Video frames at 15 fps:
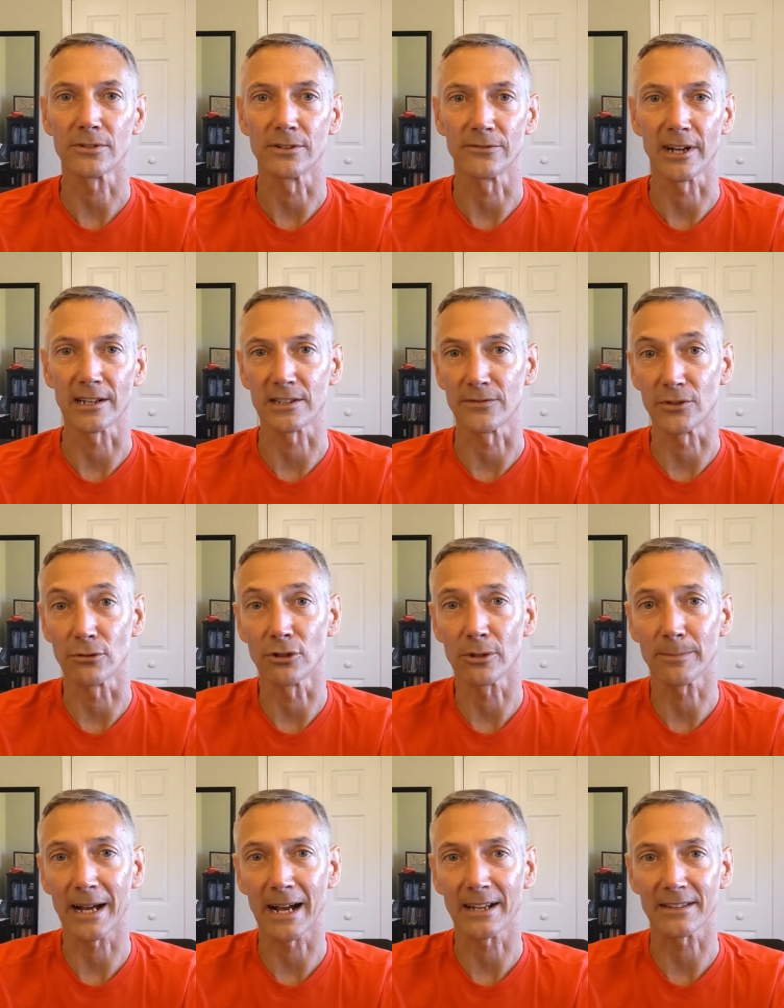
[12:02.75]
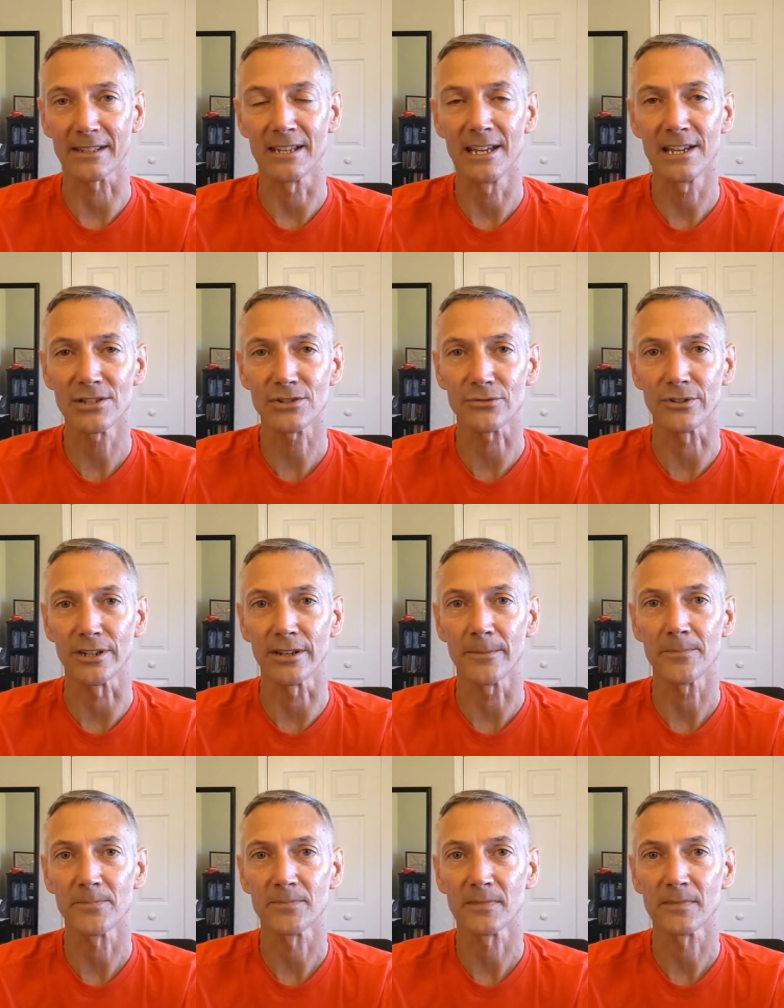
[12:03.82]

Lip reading: In fact, if you look back at the history,